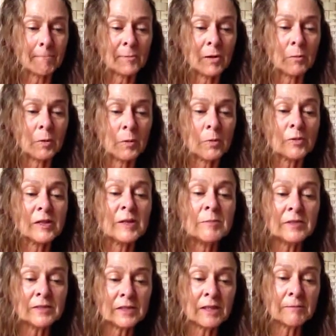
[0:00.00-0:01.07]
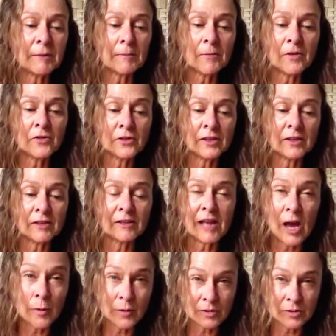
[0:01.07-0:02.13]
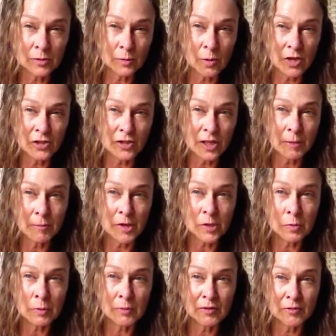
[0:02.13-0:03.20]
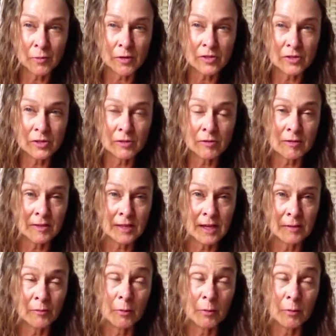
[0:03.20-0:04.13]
And we were limited. My mother didn't allow us to watch that much. We were forced to go outside.